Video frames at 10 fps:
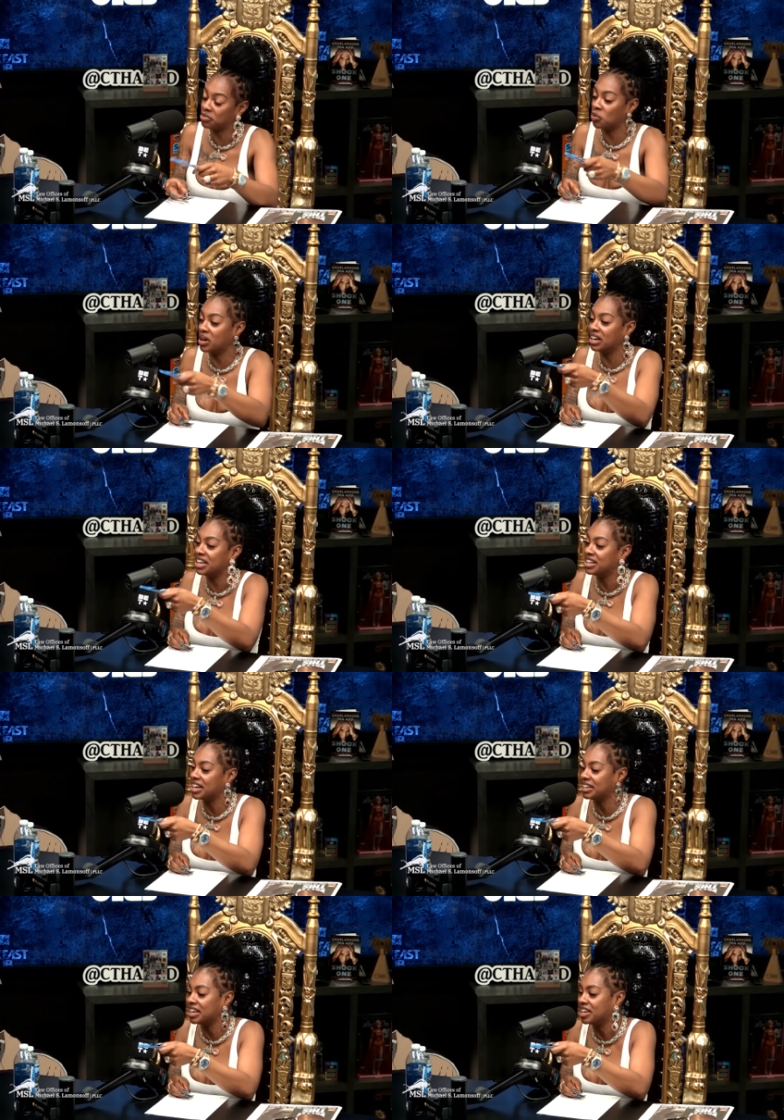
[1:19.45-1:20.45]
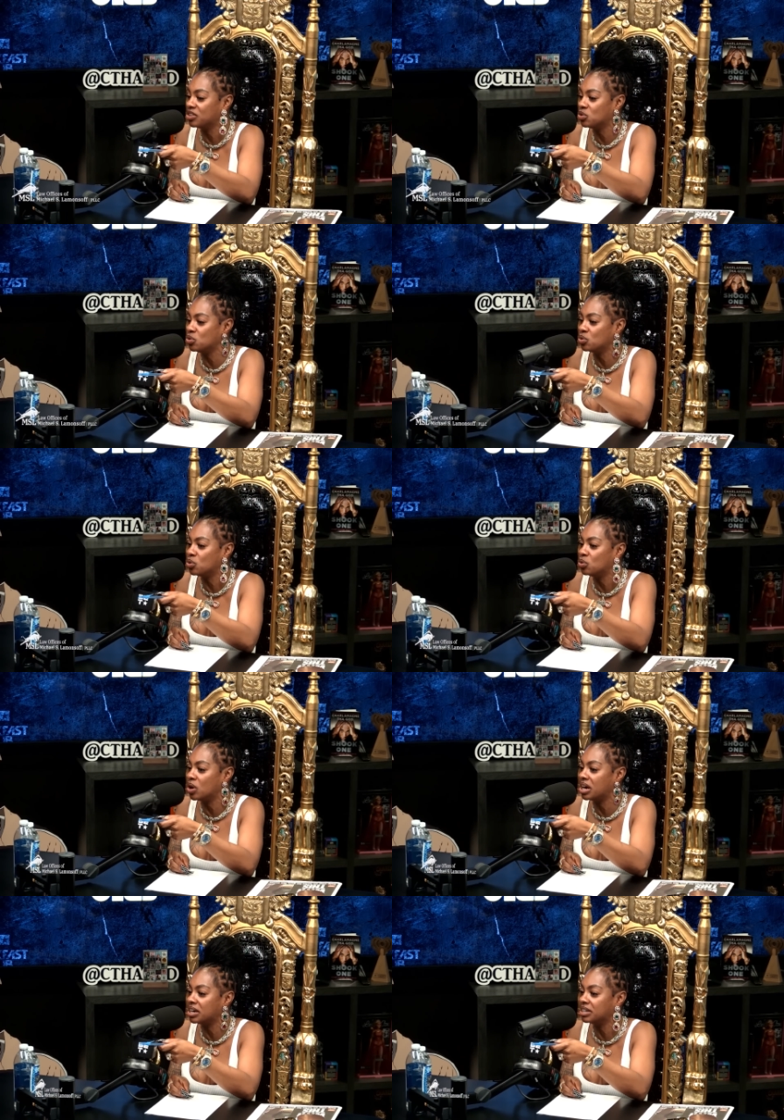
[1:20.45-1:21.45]
the one lady at the end who who
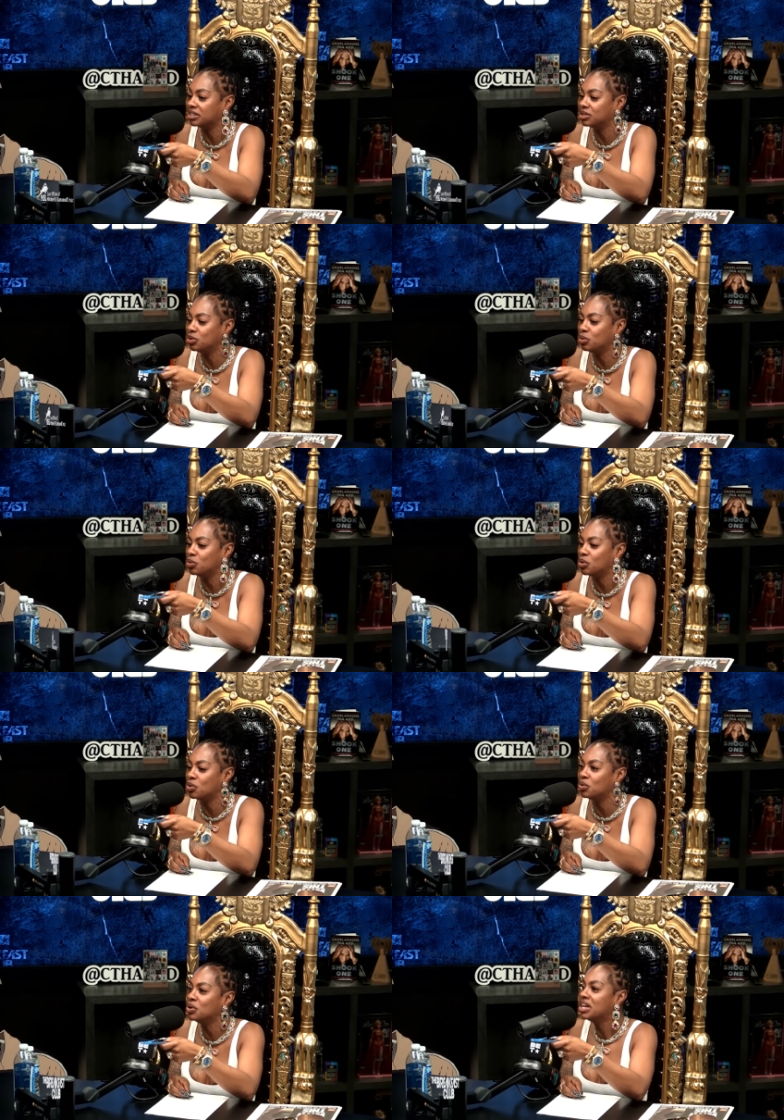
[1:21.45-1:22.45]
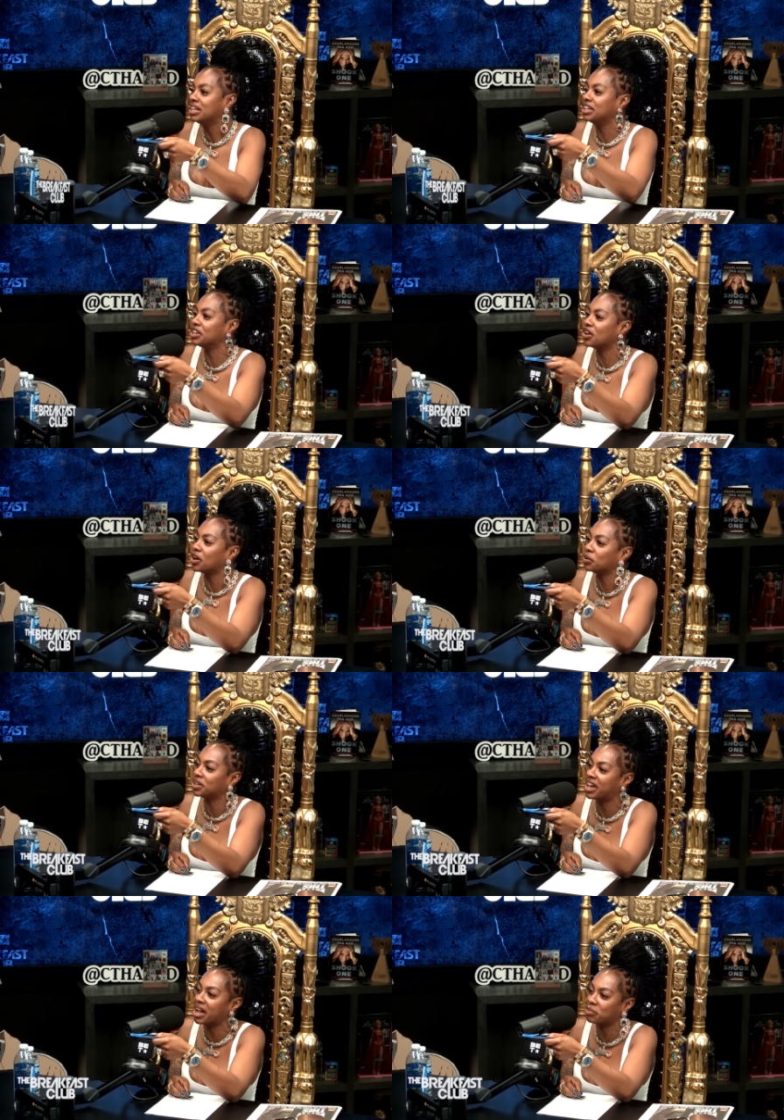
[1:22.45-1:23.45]
uh, who who Leonardo DiCaprio